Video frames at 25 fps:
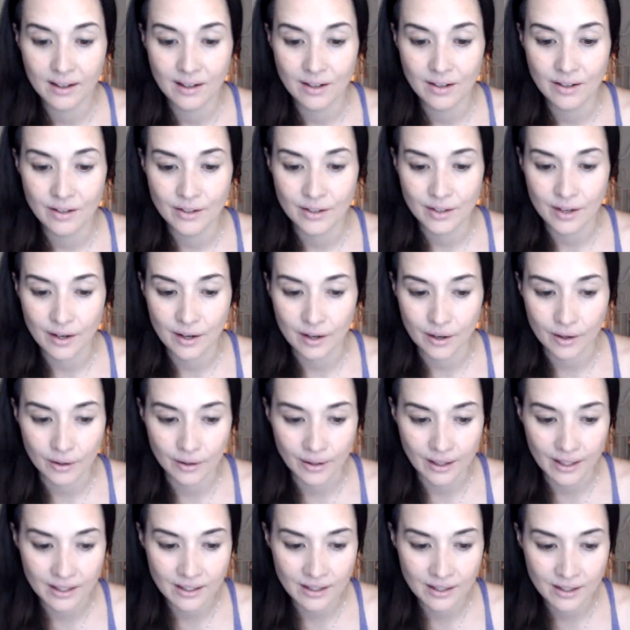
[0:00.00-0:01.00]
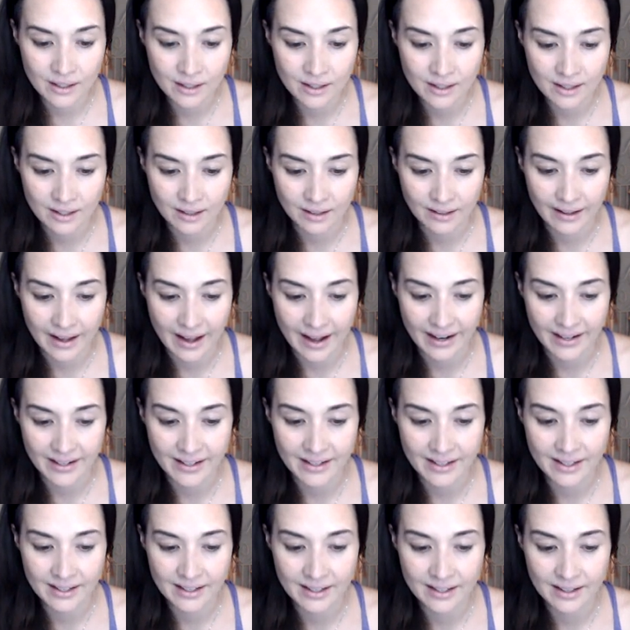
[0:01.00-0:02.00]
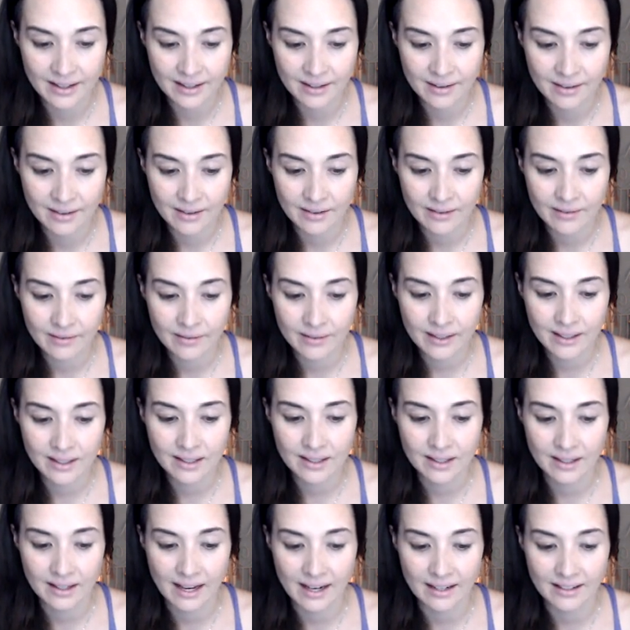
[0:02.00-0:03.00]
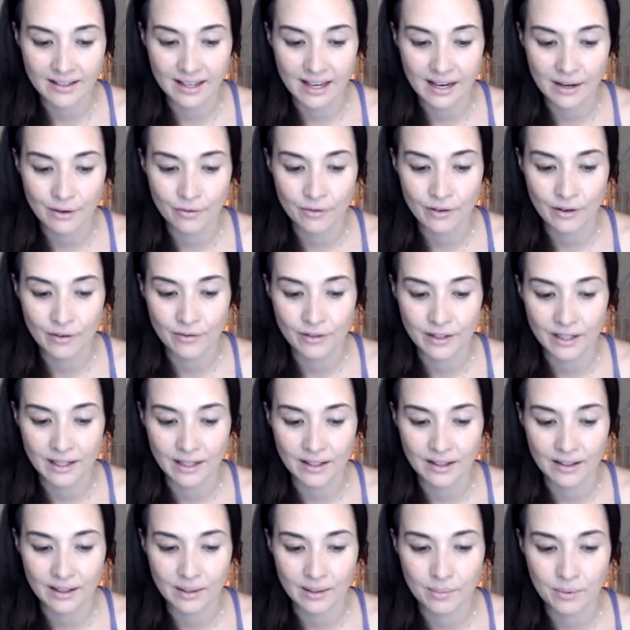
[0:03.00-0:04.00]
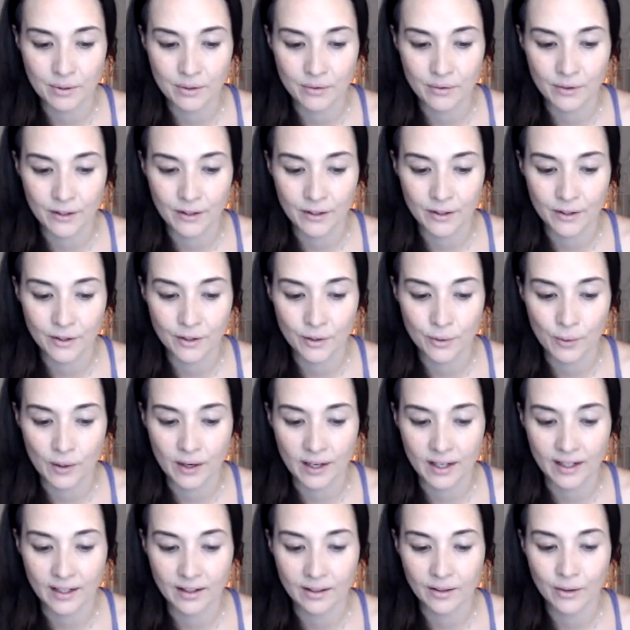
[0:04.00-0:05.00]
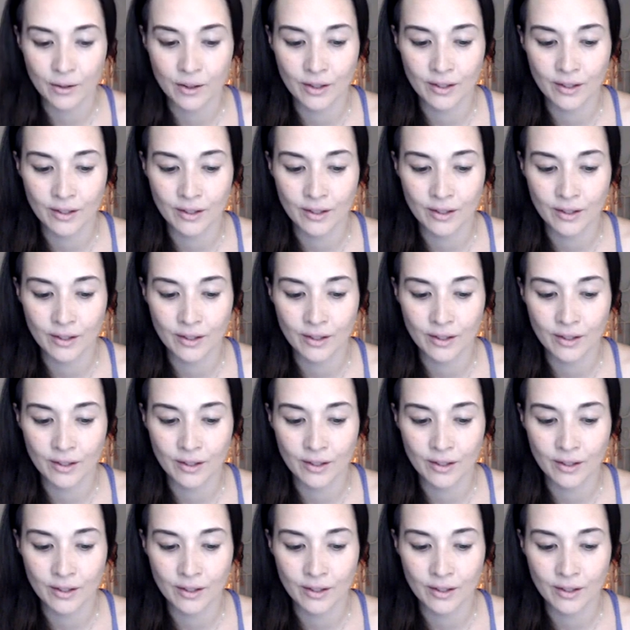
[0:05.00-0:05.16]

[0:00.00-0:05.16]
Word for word: So let's select, I'm going to select like 15 clips for or 20.